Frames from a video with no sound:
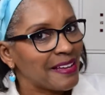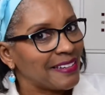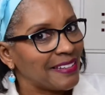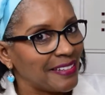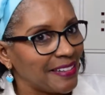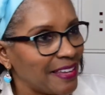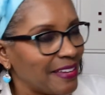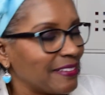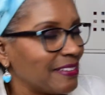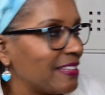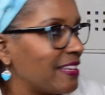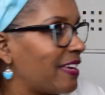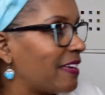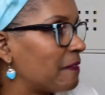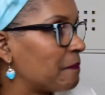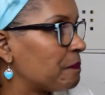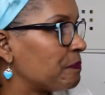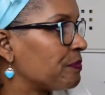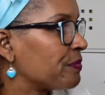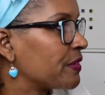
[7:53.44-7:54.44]
like
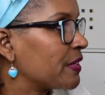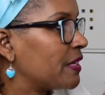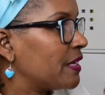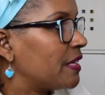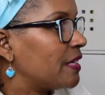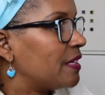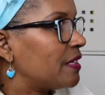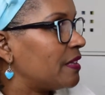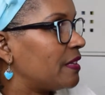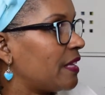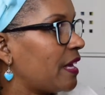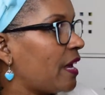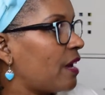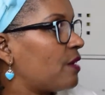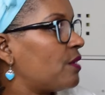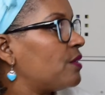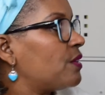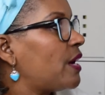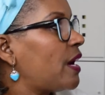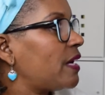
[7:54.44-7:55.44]
that.
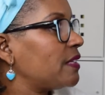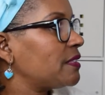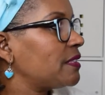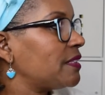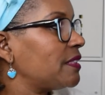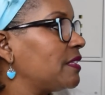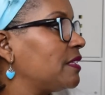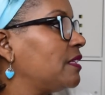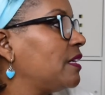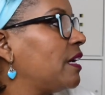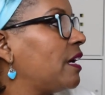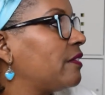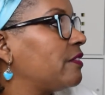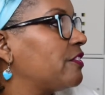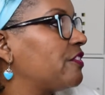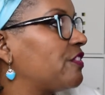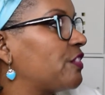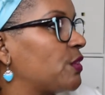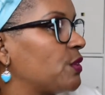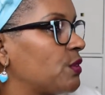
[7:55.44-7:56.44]
Now, I still have
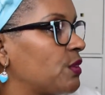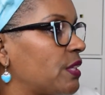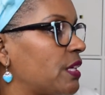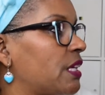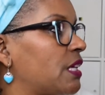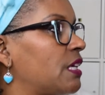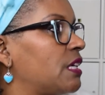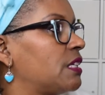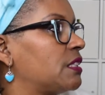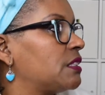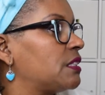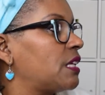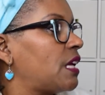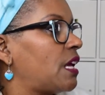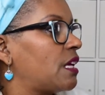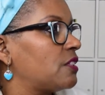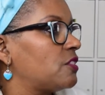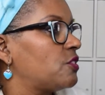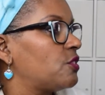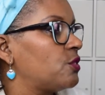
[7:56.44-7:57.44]
a few things
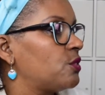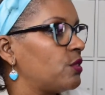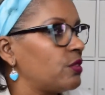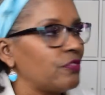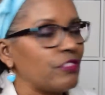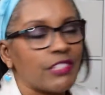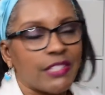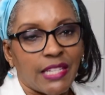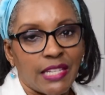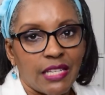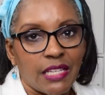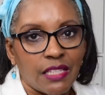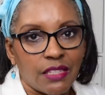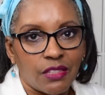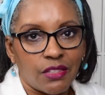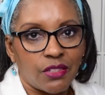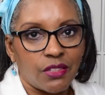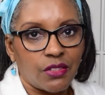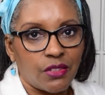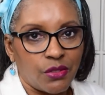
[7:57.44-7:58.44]
as you have
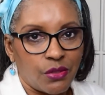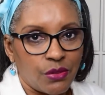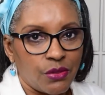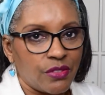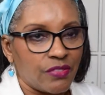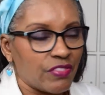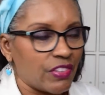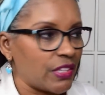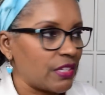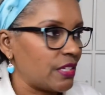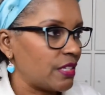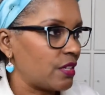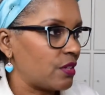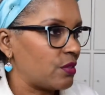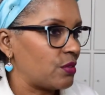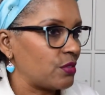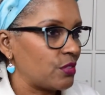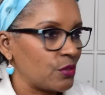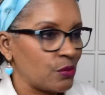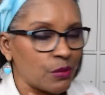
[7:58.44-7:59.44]
seen through the
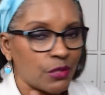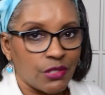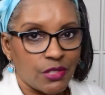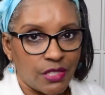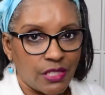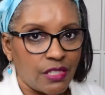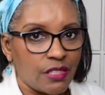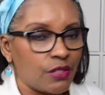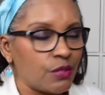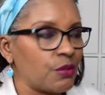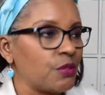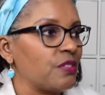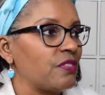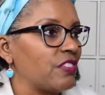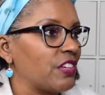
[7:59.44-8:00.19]
video. You will see through the